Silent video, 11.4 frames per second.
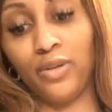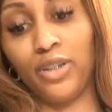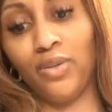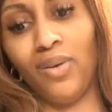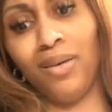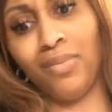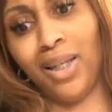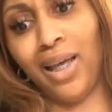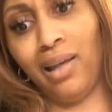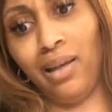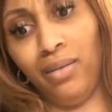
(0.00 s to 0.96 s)
So I'm
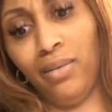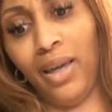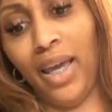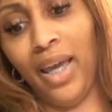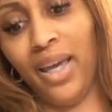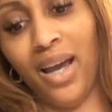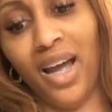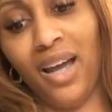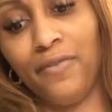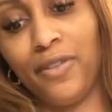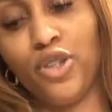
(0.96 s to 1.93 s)
like, okay, I
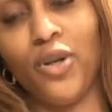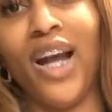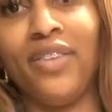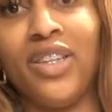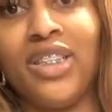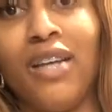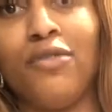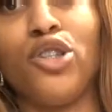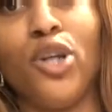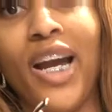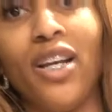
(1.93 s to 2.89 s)
haven't tried this. I've
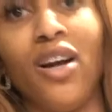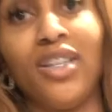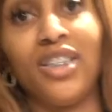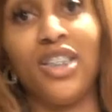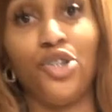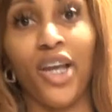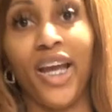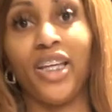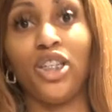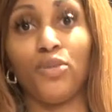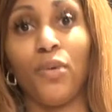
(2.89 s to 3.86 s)
tried Auntie
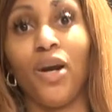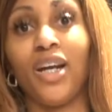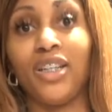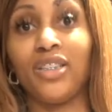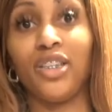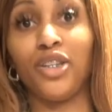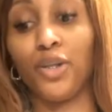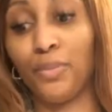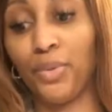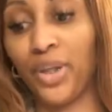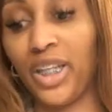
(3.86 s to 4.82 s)
Jackie's products and they're
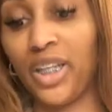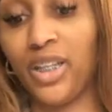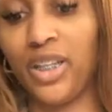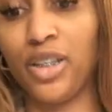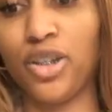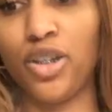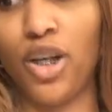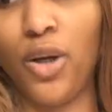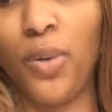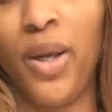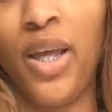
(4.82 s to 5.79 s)
pretty good.
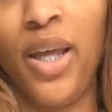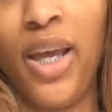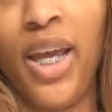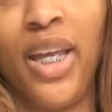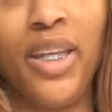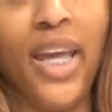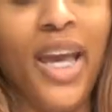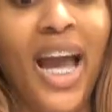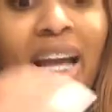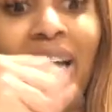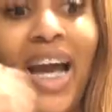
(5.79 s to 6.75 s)
So yeah,
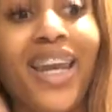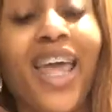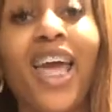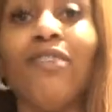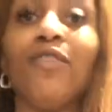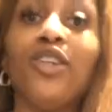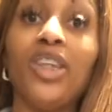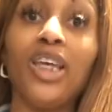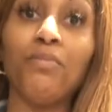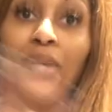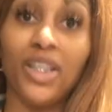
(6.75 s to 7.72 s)
I got
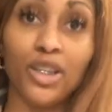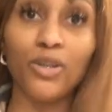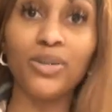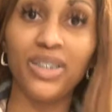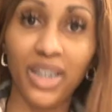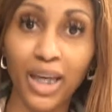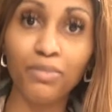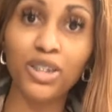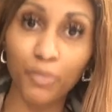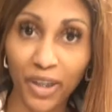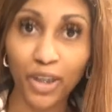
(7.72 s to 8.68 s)
everything but those damn
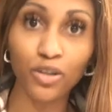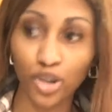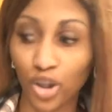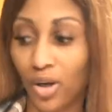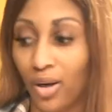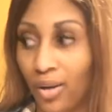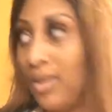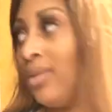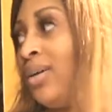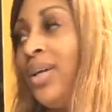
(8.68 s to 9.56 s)
spears, y'all.